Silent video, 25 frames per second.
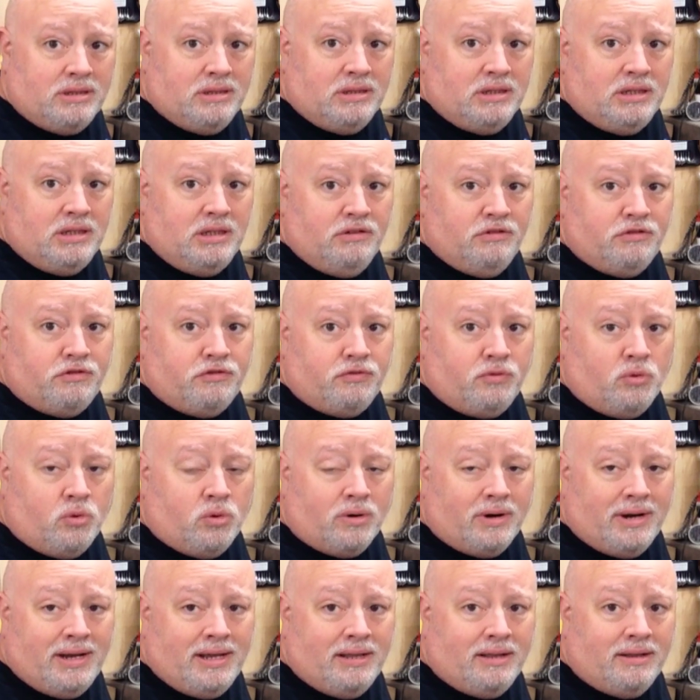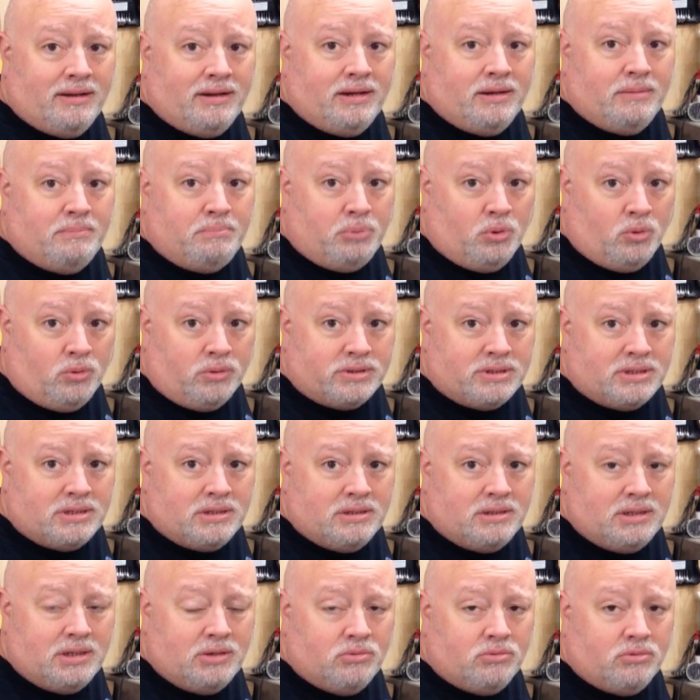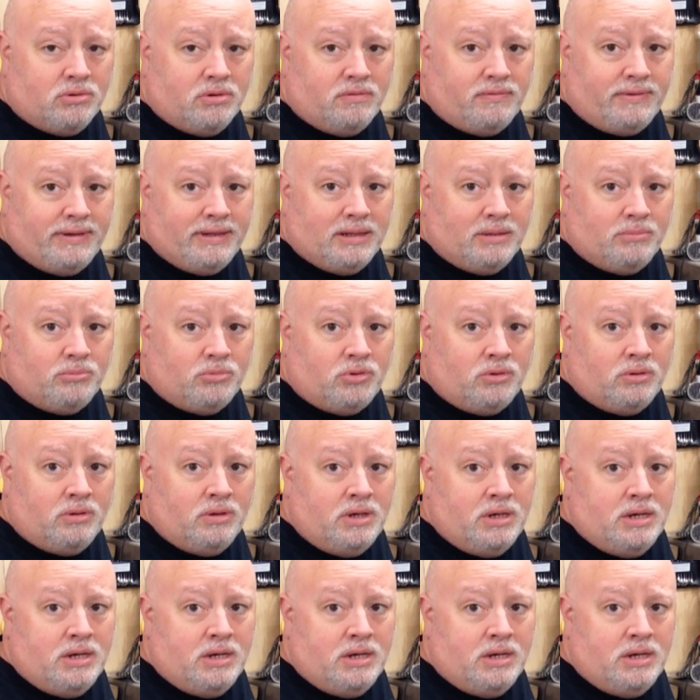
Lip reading: the 4 Allen head bolts that were available